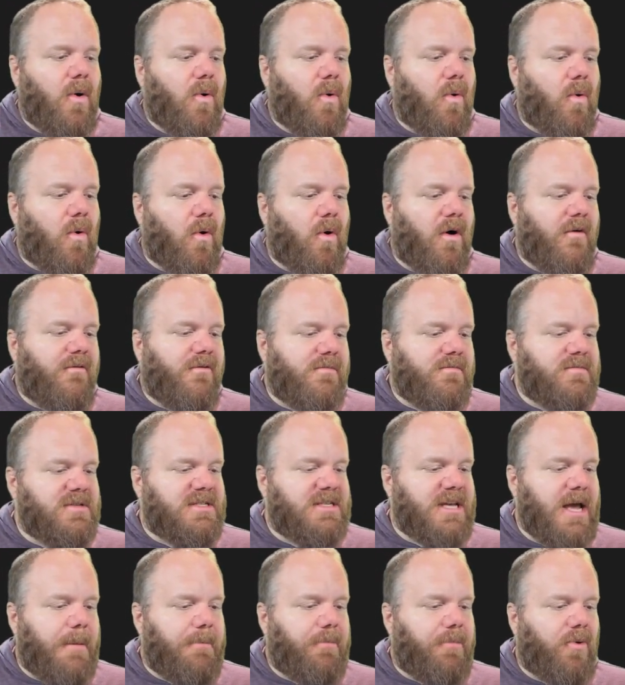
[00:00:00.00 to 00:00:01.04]
or from
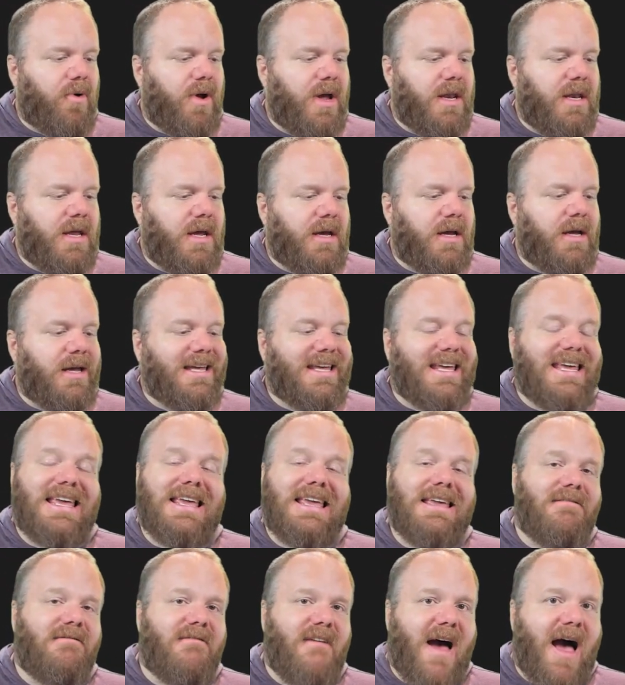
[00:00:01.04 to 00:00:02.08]
separating
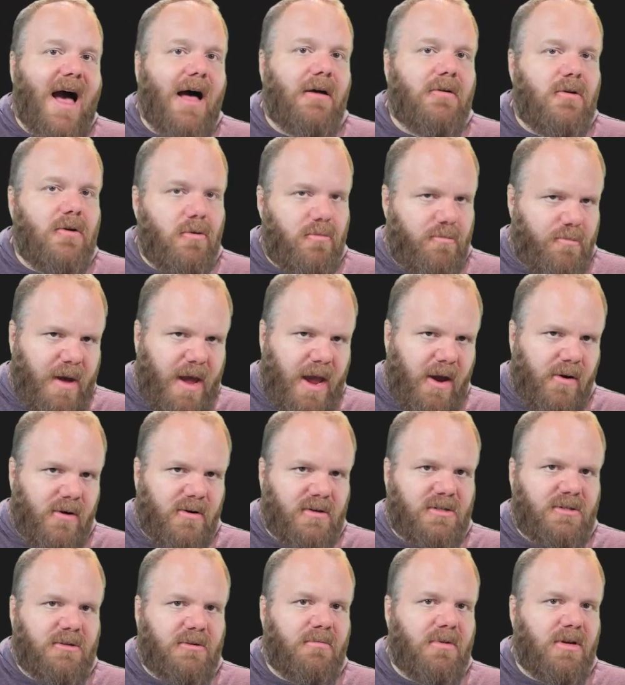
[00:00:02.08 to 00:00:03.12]
key value
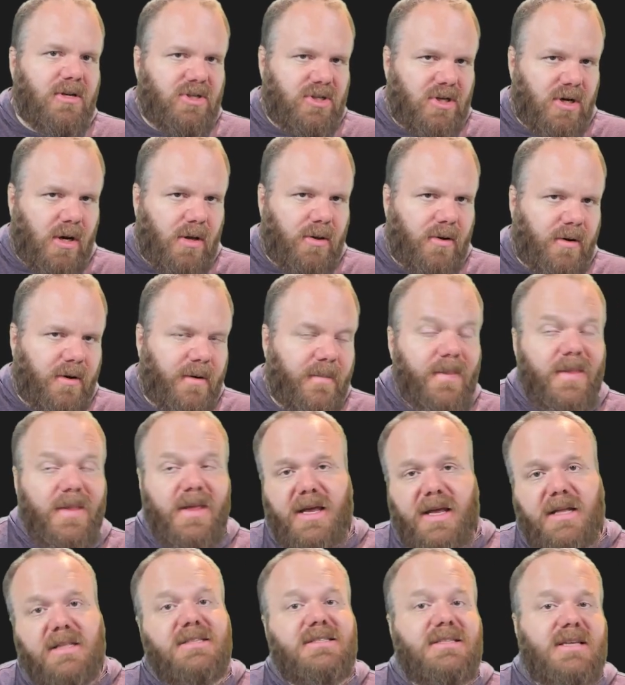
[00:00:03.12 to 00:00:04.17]
pairs from each other
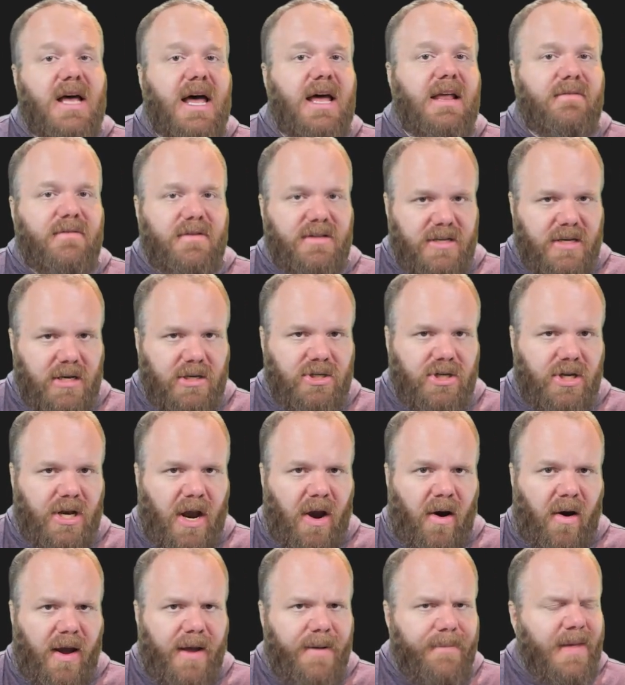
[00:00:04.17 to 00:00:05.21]
inside of a
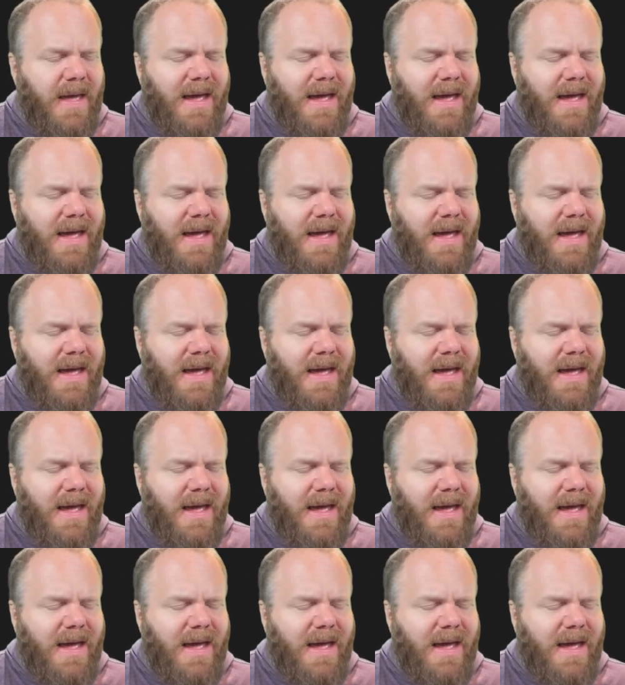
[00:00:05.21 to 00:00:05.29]
dictionary.